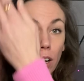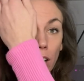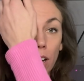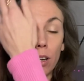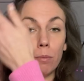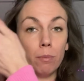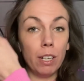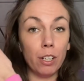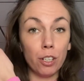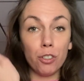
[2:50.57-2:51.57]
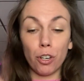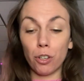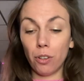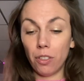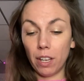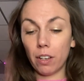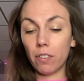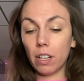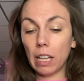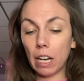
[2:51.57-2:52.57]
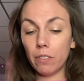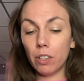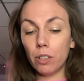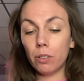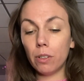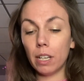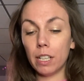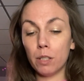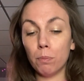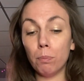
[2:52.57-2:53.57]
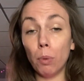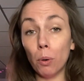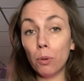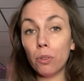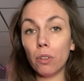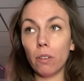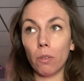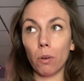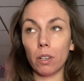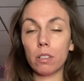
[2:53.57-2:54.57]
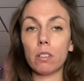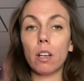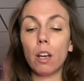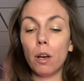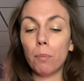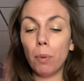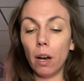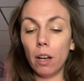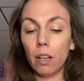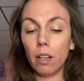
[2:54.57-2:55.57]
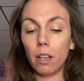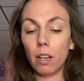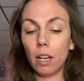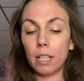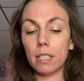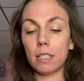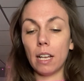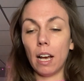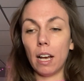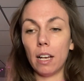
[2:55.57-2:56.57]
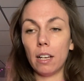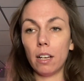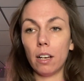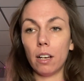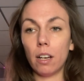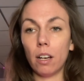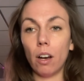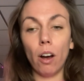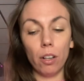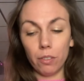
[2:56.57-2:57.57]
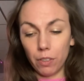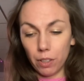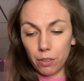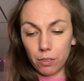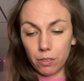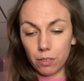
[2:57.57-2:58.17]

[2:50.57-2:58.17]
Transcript: um, an internal thing for a lot of you it's both of course but it's not all of you